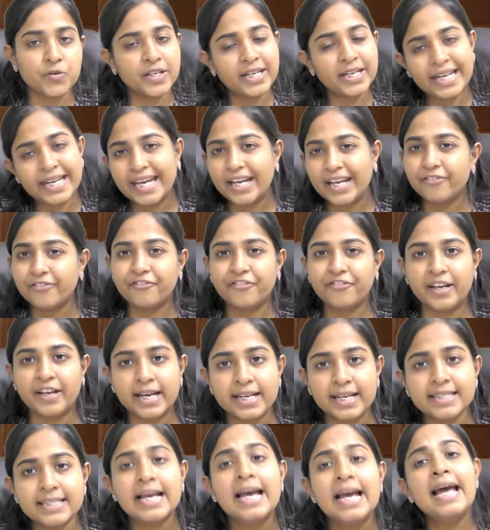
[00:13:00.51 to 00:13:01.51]
If yes,
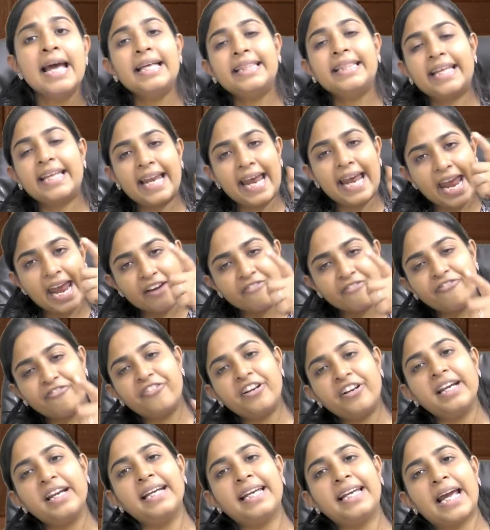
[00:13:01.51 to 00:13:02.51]
then every
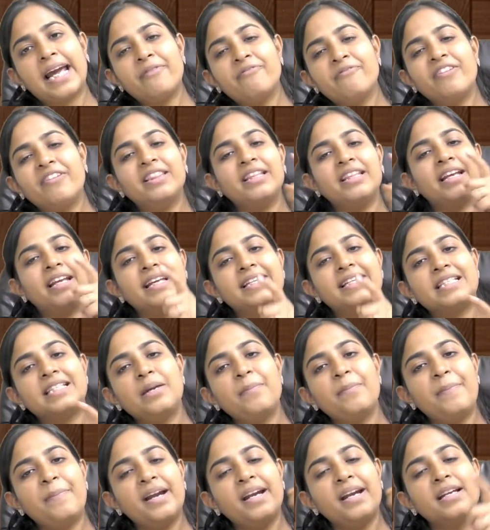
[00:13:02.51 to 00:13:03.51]
time when the
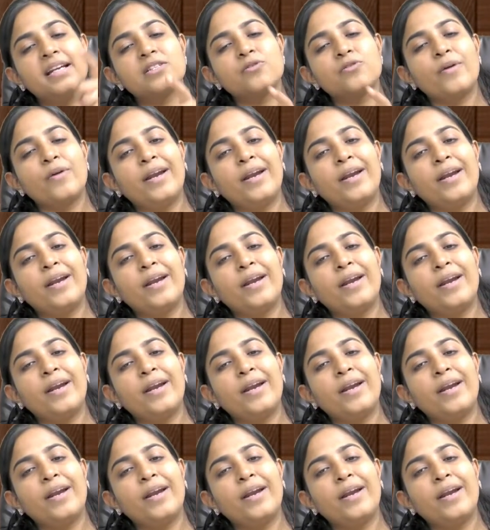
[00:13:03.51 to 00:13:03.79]
recipient is going to